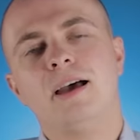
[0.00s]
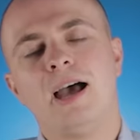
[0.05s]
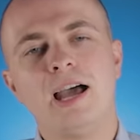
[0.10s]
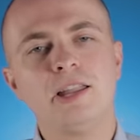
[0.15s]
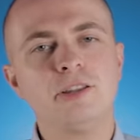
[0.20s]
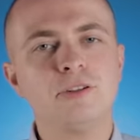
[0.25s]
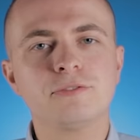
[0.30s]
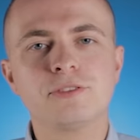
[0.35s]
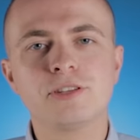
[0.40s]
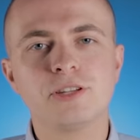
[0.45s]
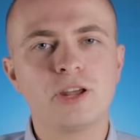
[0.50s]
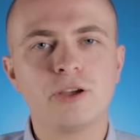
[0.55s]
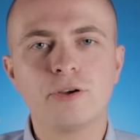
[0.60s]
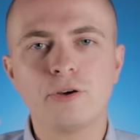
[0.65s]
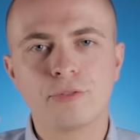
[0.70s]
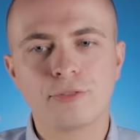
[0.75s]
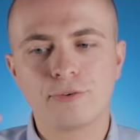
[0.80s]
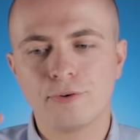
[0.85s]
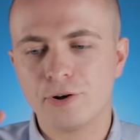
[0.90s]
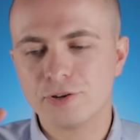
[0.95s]
I'd love to know
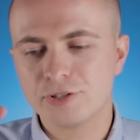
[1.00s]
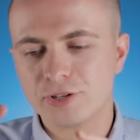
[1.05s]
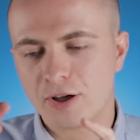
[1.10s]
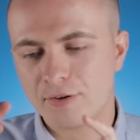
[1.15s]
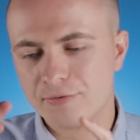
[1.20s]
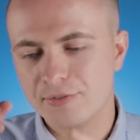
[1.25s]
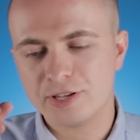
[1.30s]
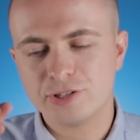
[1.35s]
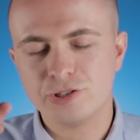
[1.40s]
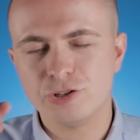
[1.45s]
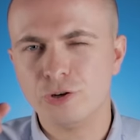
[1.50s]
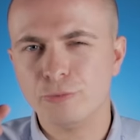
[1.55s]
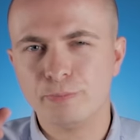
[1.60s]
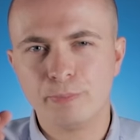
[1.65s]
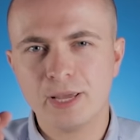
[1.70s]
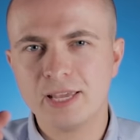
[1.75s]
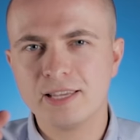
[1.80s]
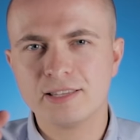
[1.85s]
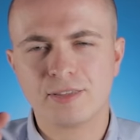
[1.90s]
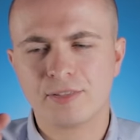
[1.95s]
your thoughts on this new
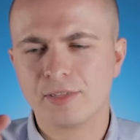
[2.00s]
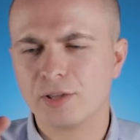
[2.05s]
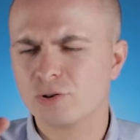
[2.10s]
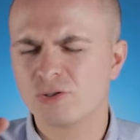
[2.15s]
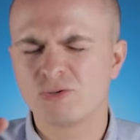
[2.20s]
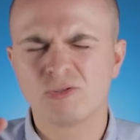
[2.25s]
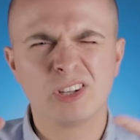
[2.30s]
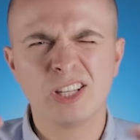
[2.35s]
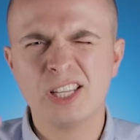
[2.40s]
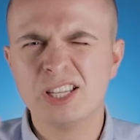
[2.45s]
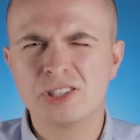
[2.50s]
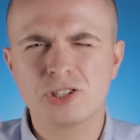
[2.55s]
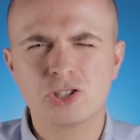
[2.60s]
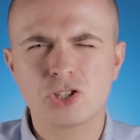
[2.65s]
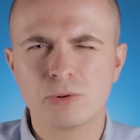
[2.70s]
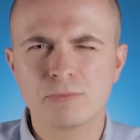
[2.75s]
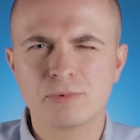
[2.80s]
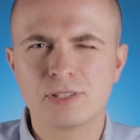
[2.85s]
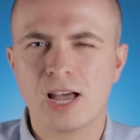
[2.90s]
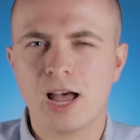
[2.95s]
piece. I think it was released
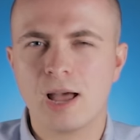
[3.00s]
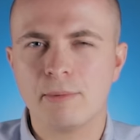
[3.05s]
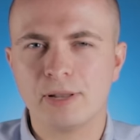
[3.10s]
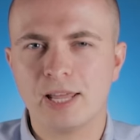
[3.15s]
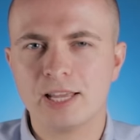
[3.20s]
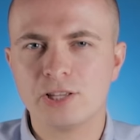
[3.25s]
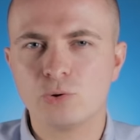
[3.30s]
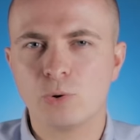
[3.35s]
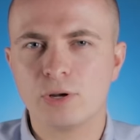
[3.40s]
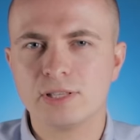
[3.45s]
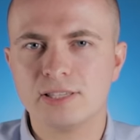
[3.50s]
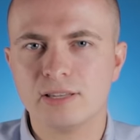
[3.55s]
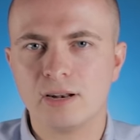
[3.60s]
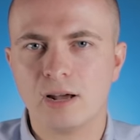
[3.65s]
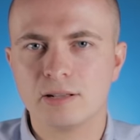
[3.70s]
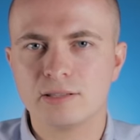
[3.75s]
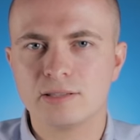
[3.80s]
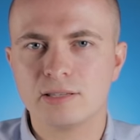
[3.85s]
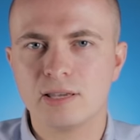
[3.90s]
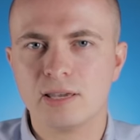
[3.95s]
sometime late
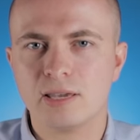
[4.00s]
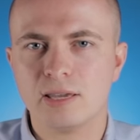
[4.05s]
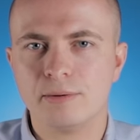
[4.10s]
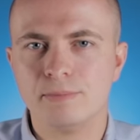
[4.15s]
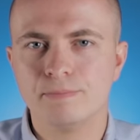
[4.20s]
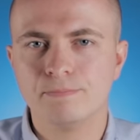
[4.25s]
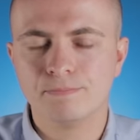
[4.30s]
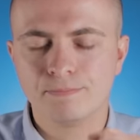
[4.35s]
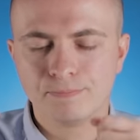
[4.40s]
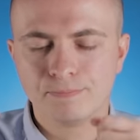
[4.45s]
2019.